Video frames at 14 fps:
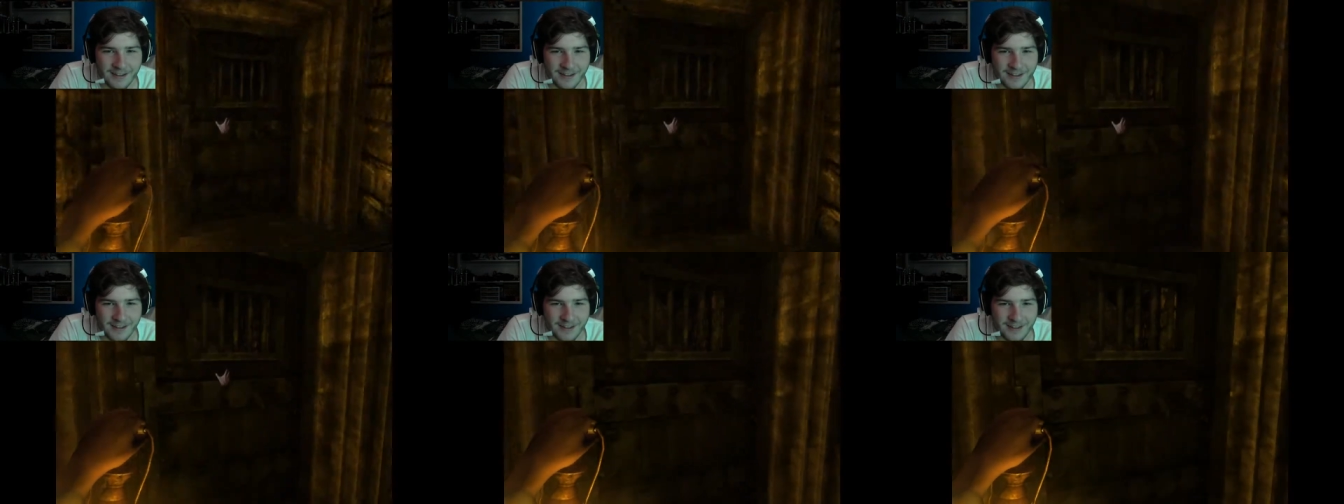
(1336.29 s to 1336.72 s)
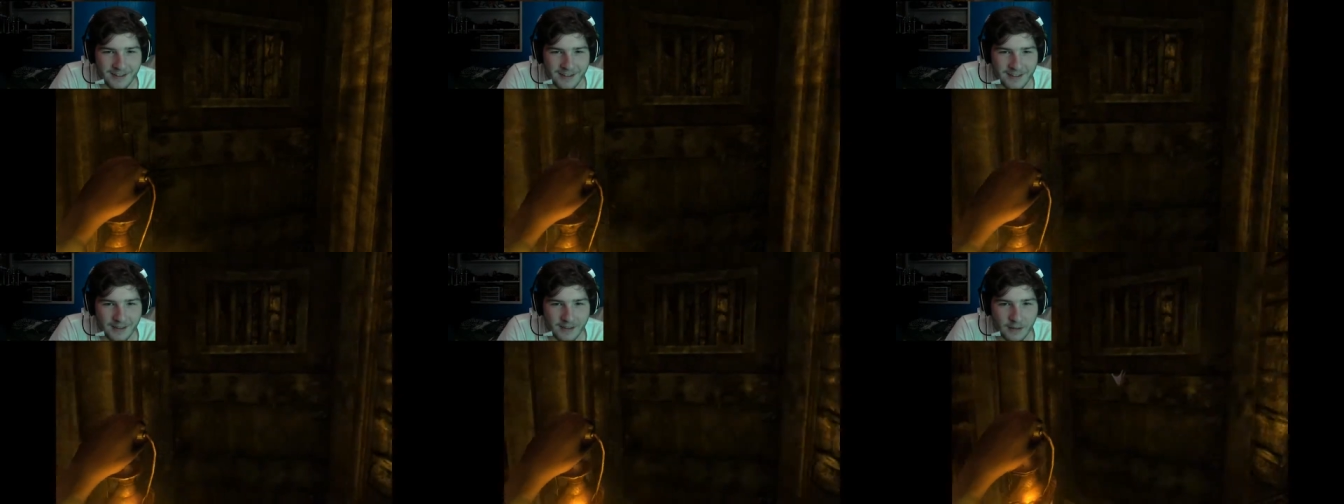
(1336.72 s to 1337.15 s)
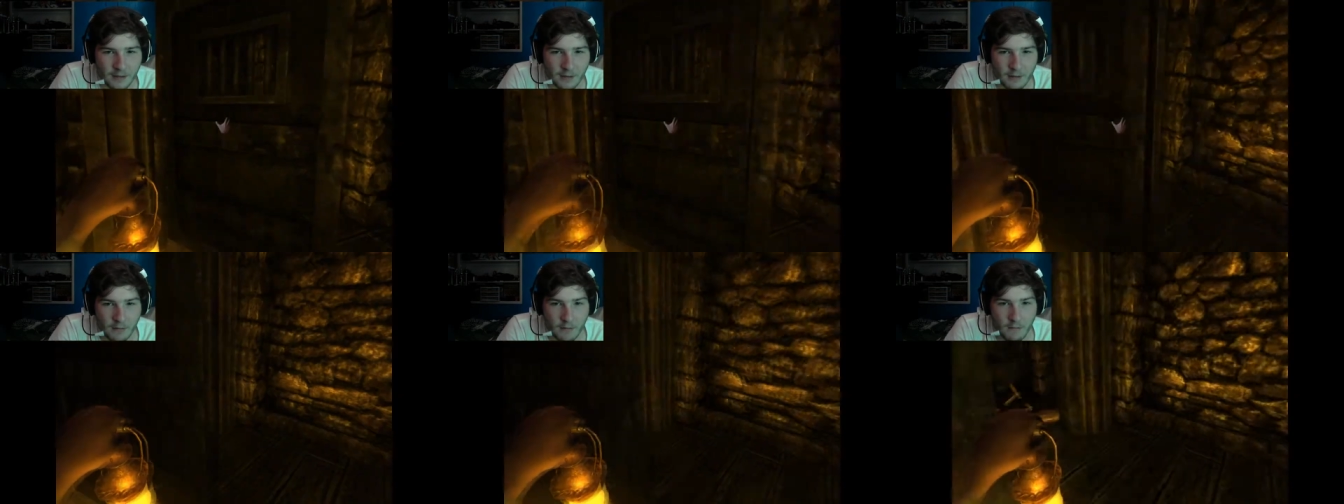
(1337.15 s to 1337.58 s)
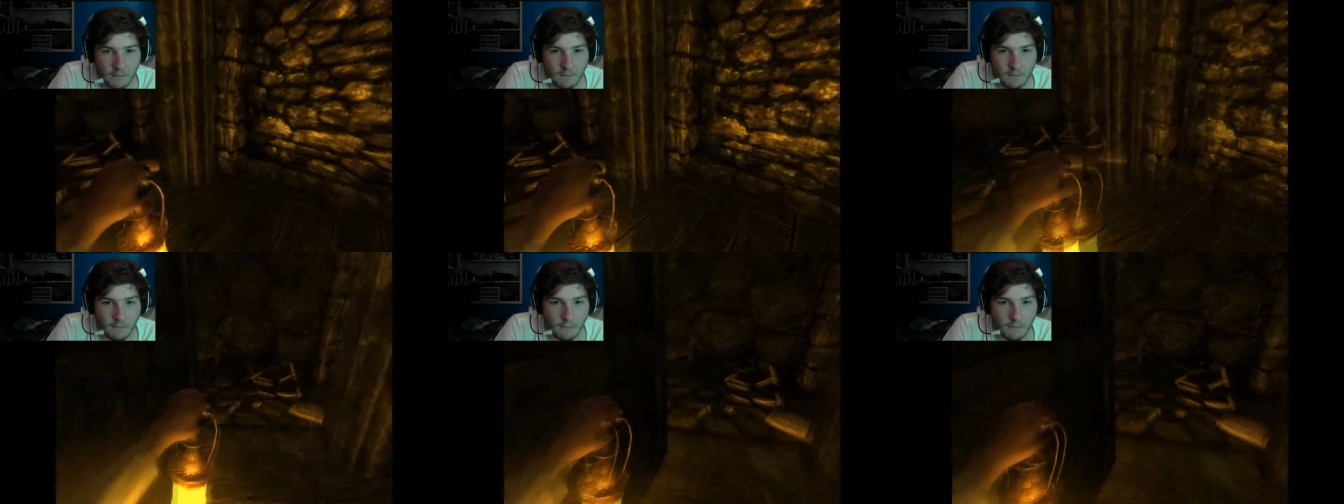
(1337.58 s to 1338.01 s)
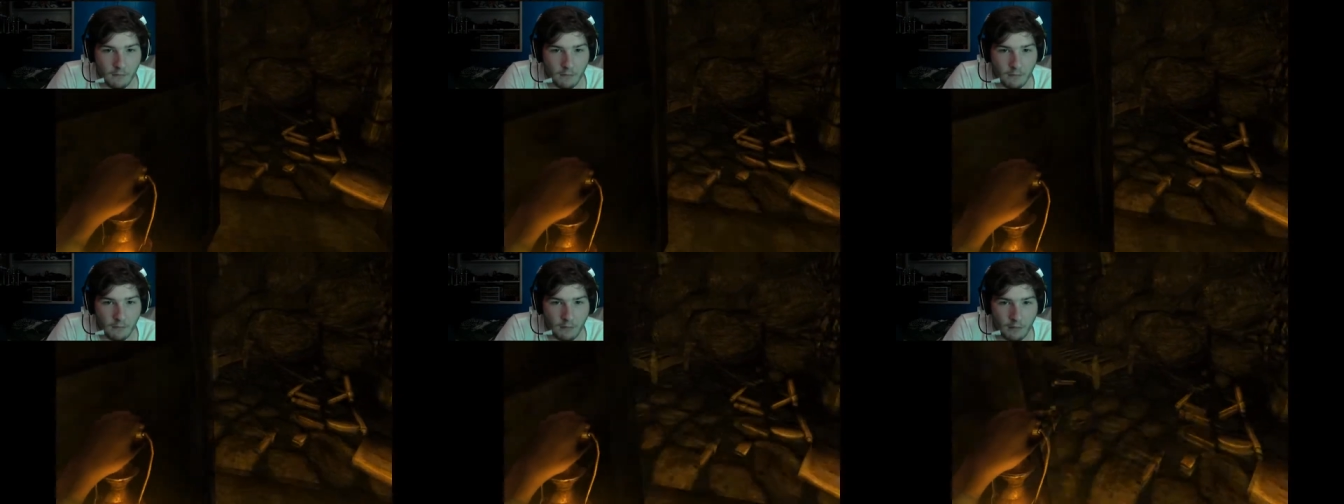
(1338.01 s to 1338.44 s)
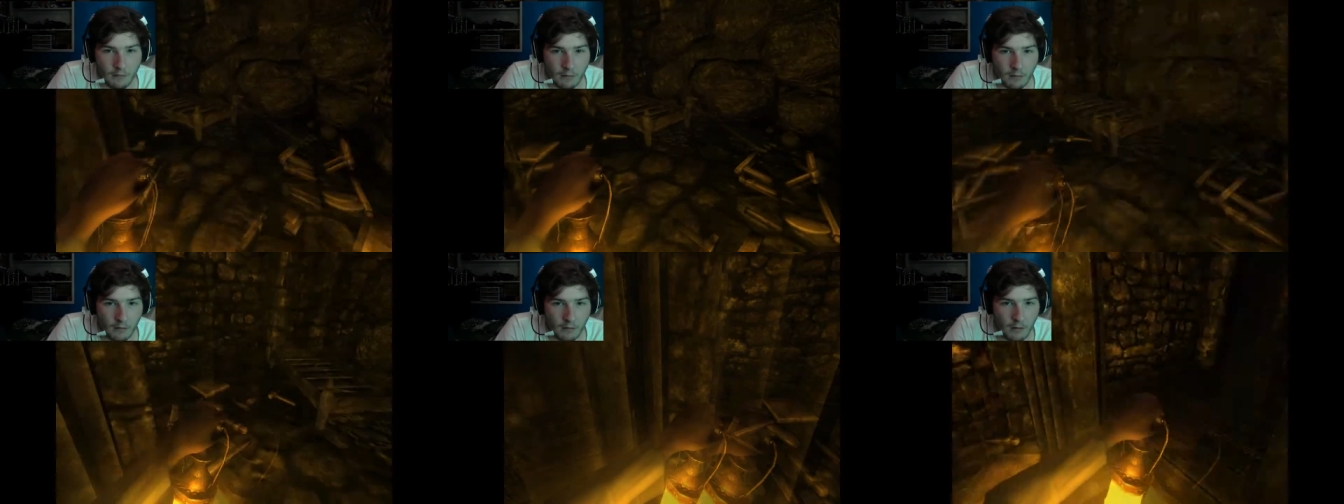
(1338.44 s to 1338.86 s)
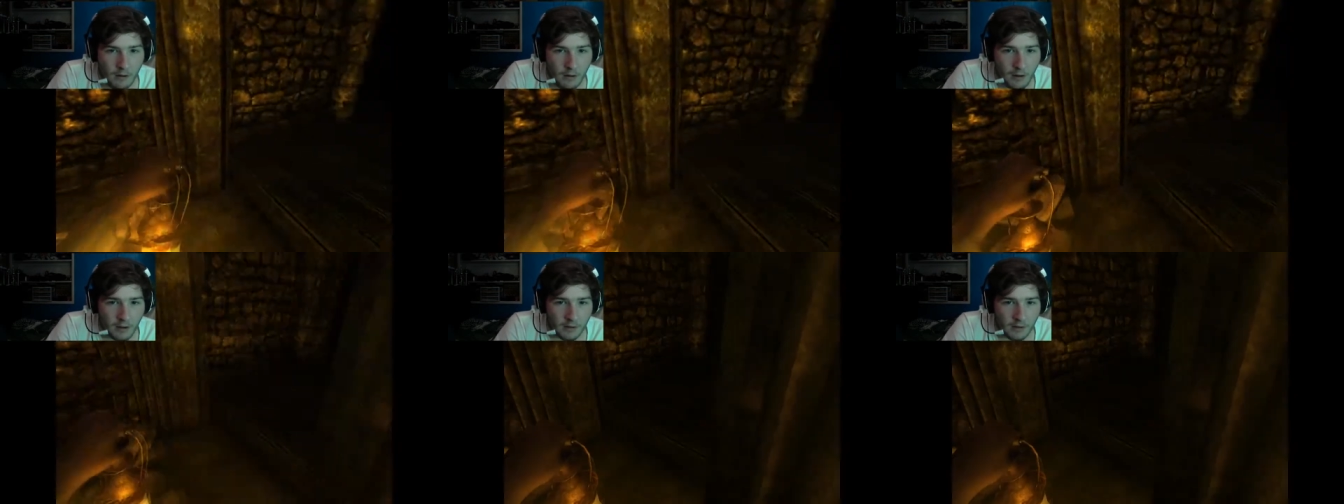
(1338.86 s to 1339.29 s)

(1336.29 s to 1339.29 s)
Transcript: kid to get his candy, and then. Oh!